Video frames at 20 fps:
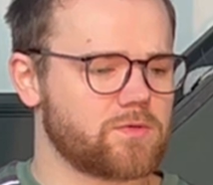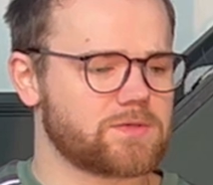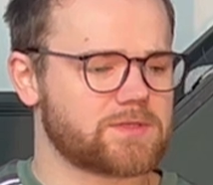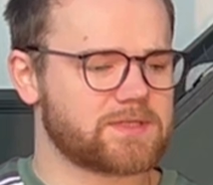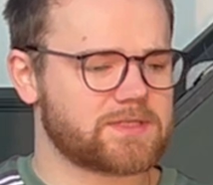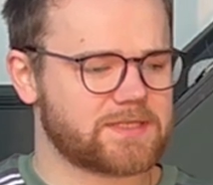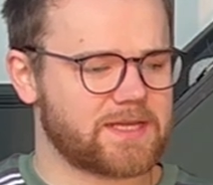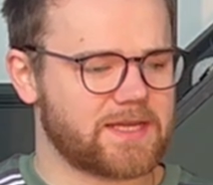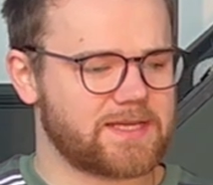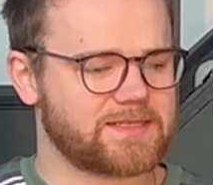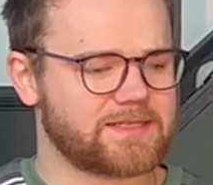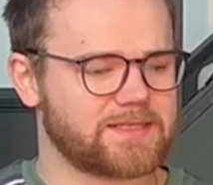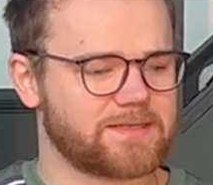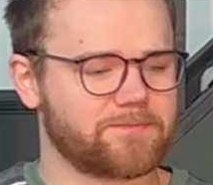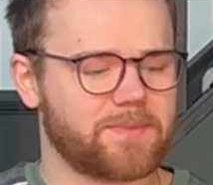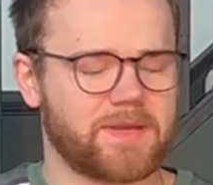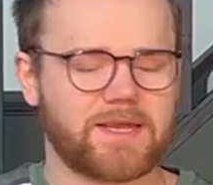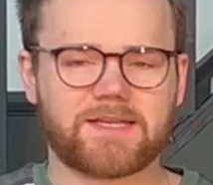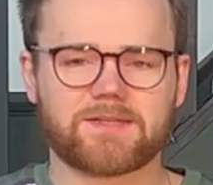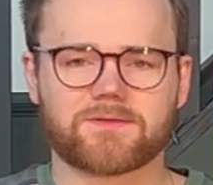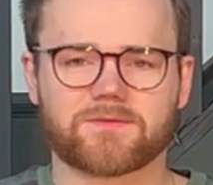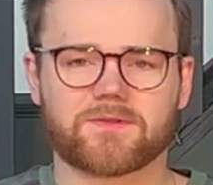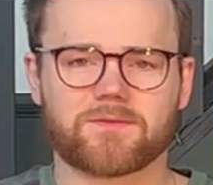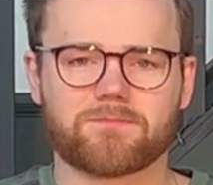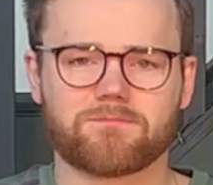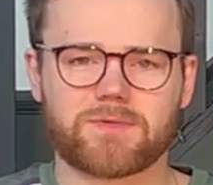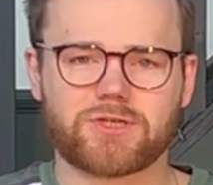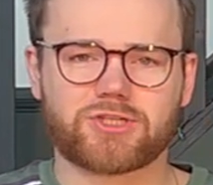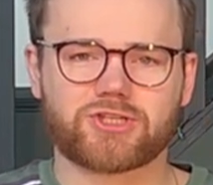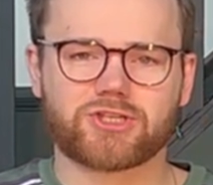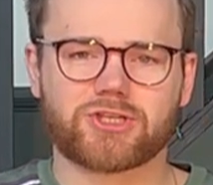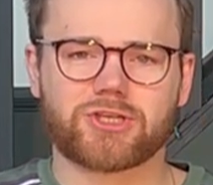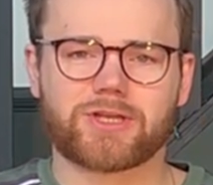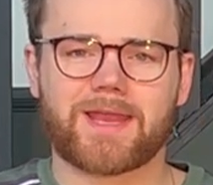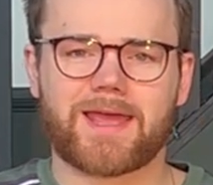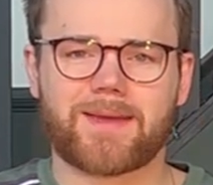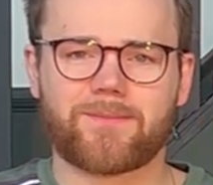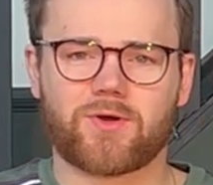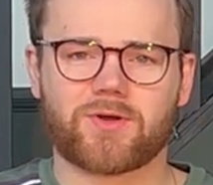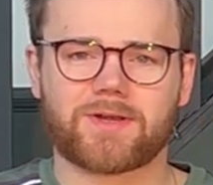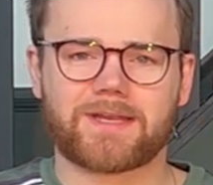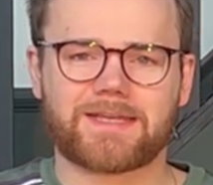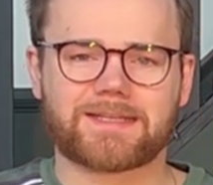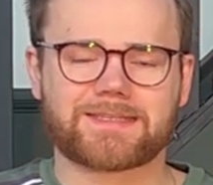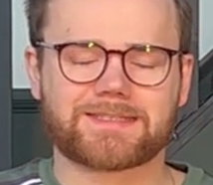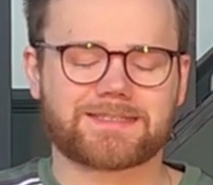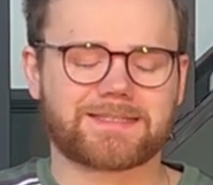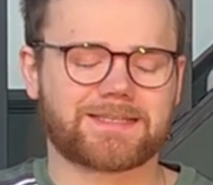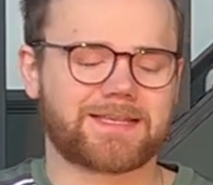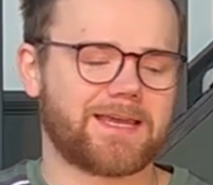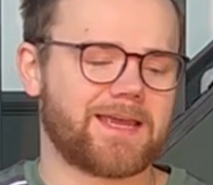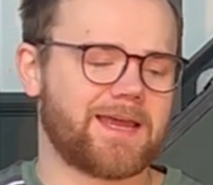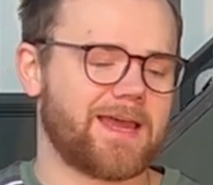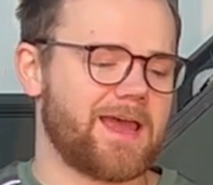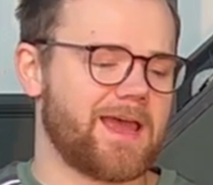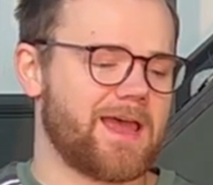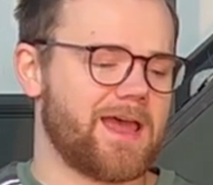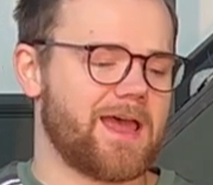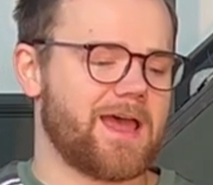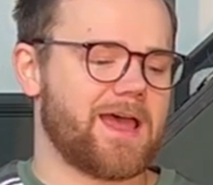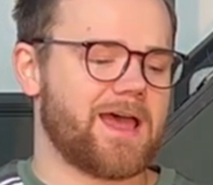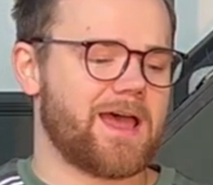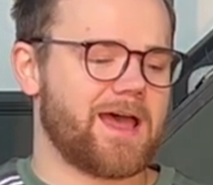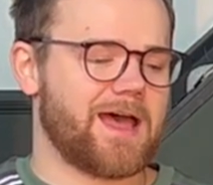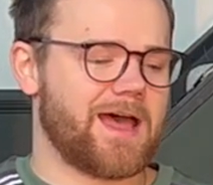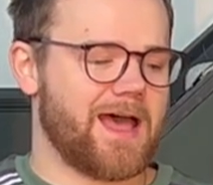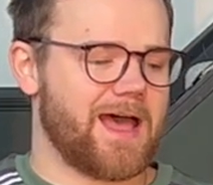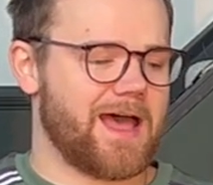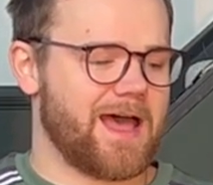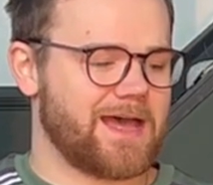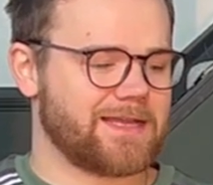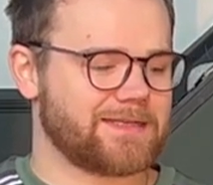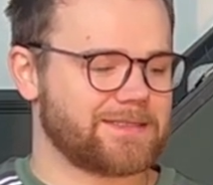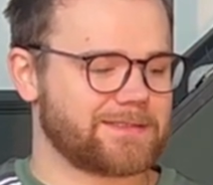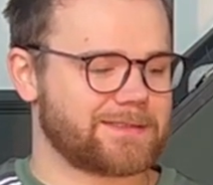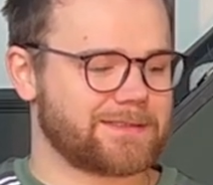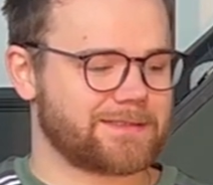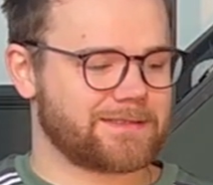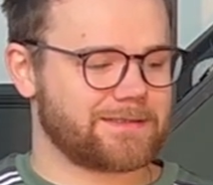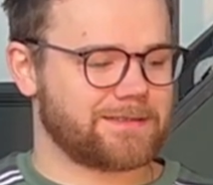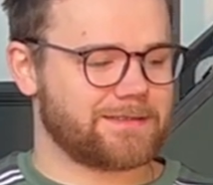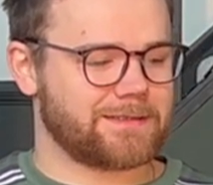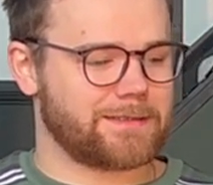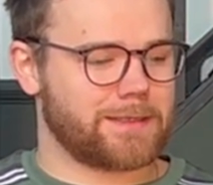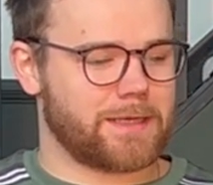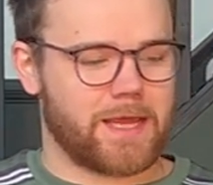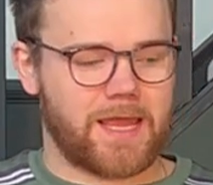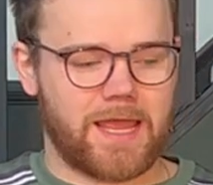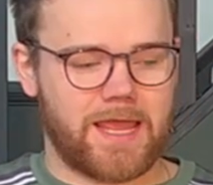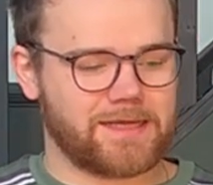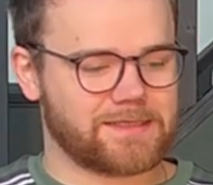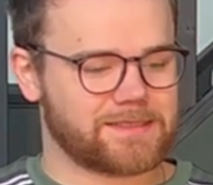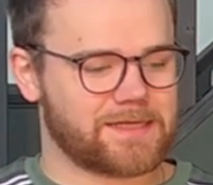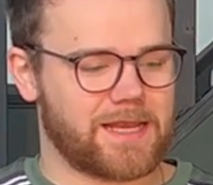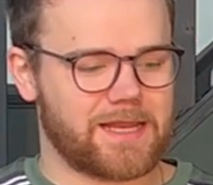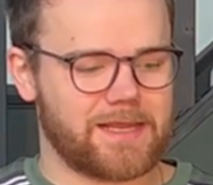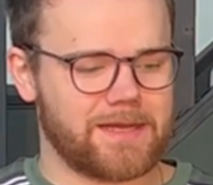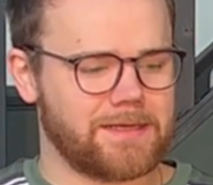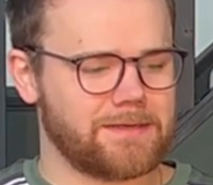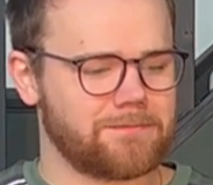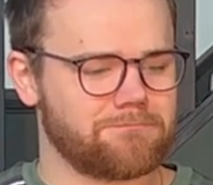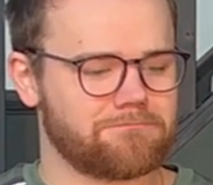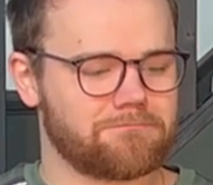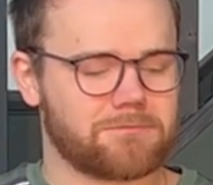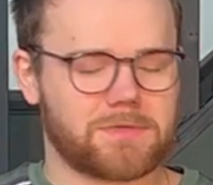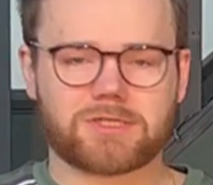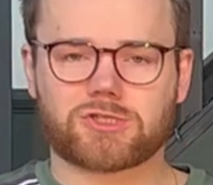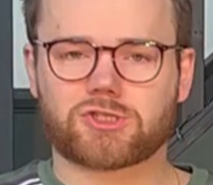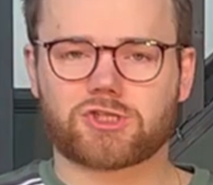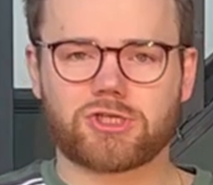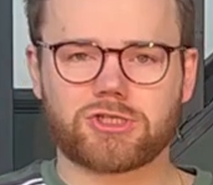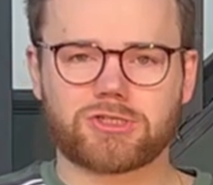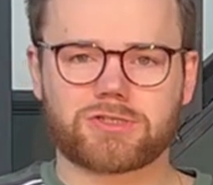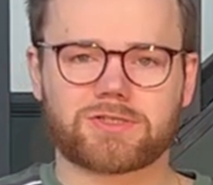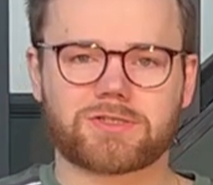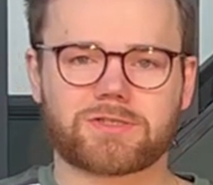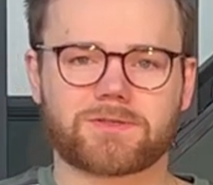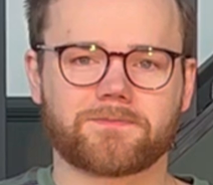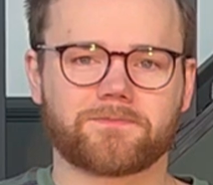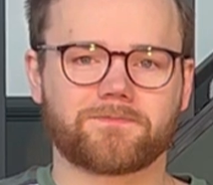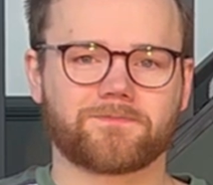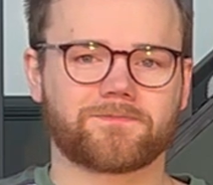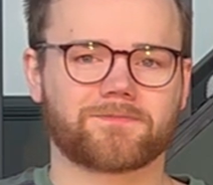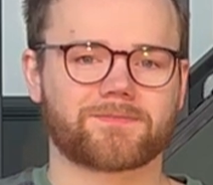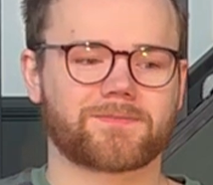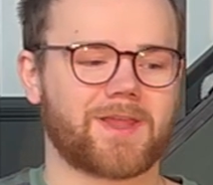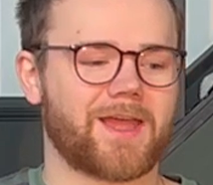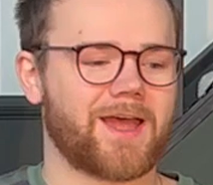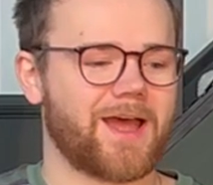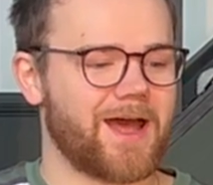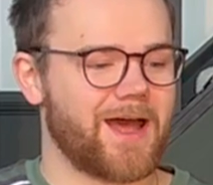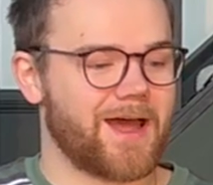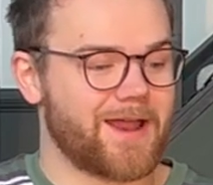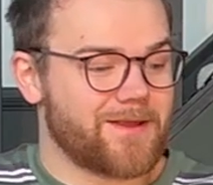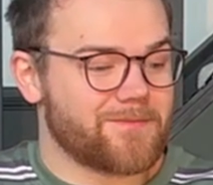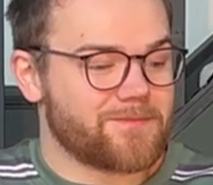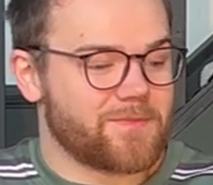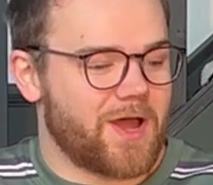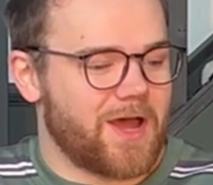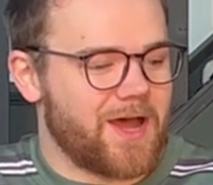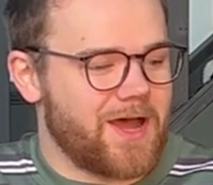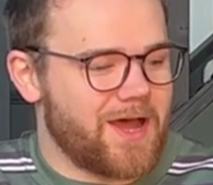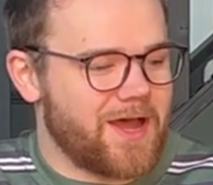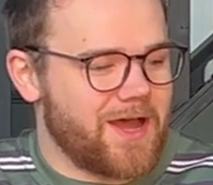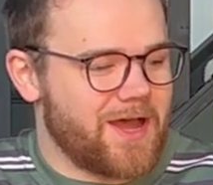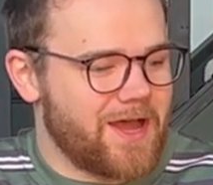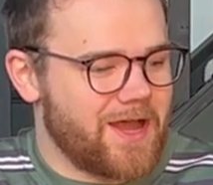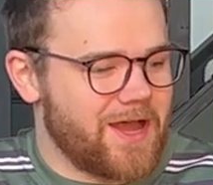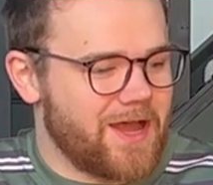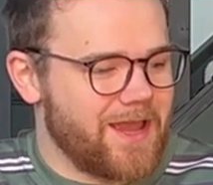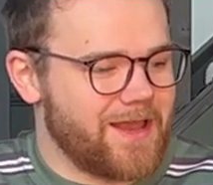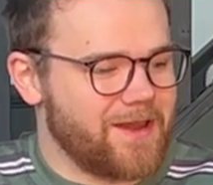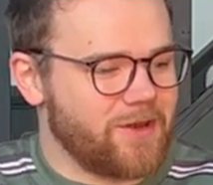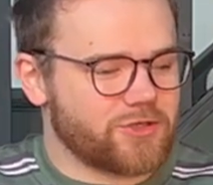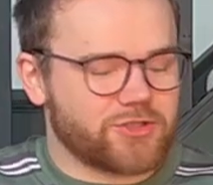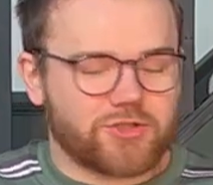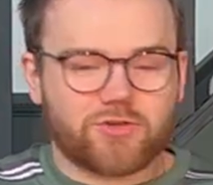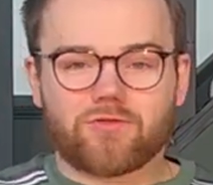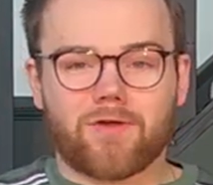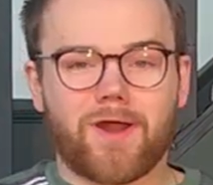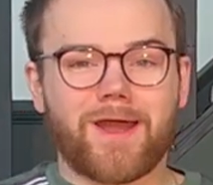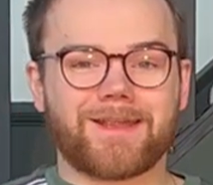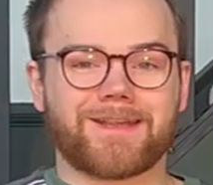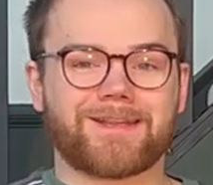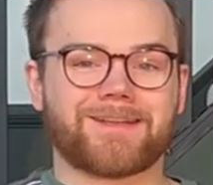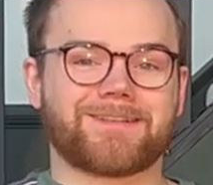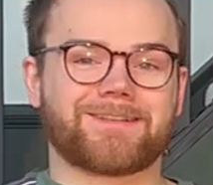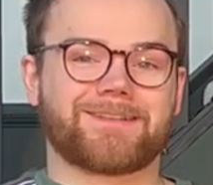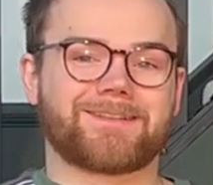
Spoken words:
stated piece with the Michigan M on it. And it's clean, it's good, and it looks all right.